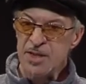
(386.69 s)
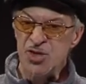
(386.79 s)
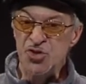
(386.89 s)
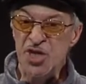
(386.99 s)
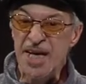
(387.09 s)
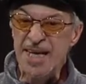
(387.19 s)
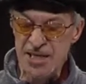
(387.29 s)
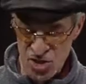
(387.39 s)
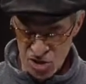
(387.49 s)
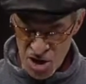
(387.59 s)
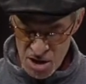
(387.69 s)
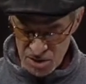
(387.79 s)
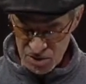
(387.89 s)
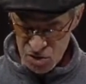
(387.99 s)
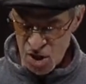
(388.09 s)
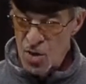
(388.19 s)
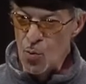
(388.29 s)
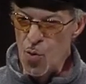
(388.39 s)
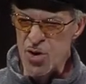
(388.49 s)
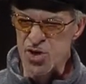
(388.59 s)
Today's lungs
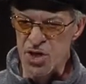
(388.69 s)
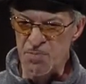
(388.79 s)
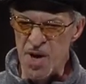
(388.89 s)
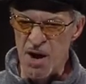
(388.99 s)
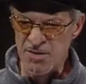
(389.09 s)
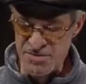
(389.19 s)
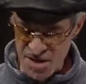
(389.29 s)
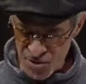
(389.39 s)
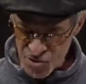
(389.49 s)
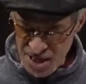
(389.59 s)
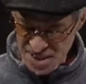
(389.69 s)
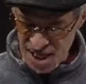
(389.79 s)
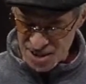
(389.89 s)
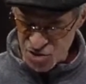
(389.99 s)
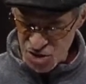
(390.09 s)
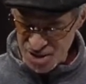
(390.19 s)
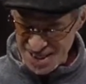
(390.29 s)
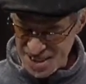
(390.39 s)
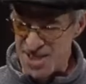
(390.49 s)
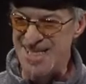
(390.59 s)
worship another intelligent
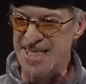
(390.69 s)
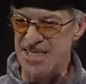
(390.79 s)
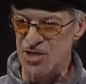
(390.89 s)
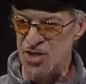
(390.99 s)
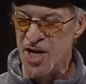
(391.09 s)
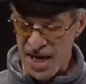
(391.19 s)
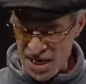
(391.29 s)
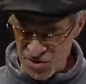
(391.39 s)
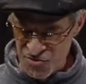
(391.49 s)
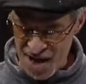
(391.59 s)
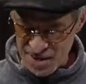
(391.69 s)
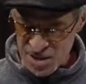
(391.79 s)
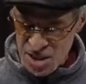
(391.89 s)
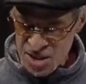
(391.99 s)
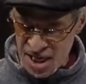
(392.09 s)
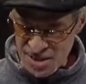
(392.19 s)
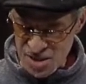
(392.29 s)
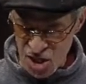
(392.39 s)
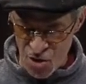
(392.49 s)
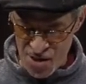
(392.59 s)
disease, invent
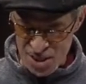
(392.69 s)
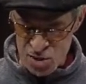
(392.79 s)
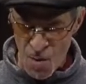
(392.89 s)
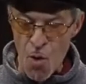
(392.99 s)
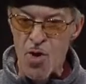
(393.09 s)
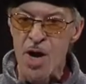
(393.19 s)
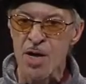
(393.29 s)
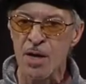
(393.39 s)
sedentary smoke,